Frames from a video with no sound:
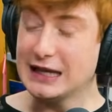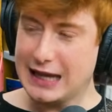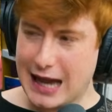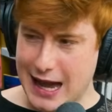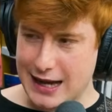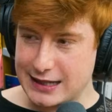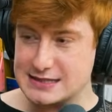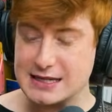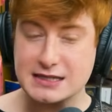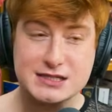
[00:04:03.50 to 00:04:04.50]
yeah. He's
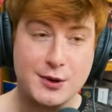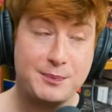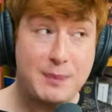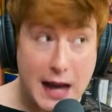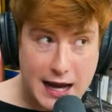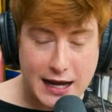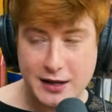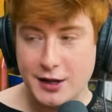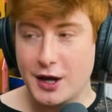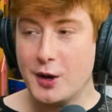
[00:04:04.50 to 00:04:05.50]
like, but
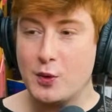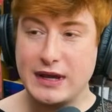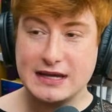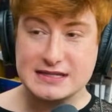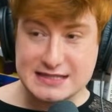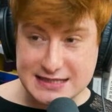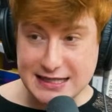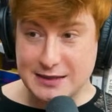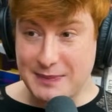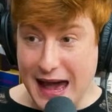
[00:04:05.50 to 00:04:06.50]
we can
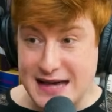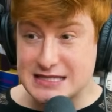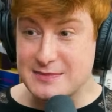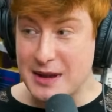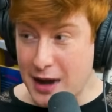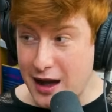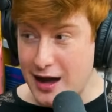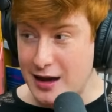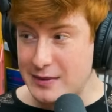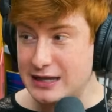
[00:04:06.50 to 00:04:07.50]
sneak past my
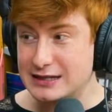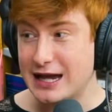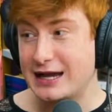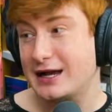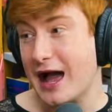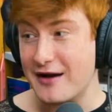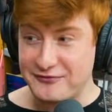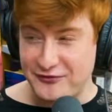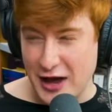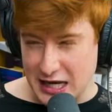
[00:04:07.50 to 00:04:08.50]
mom and like have
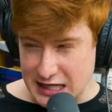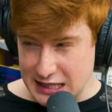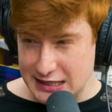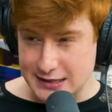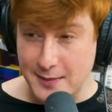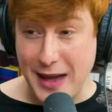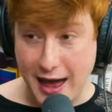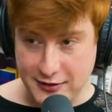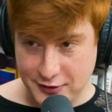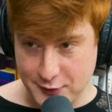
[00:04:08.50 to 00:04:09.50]
fun in the
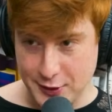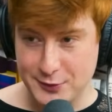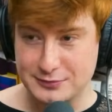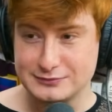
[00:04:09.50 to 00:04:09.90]
bathroom.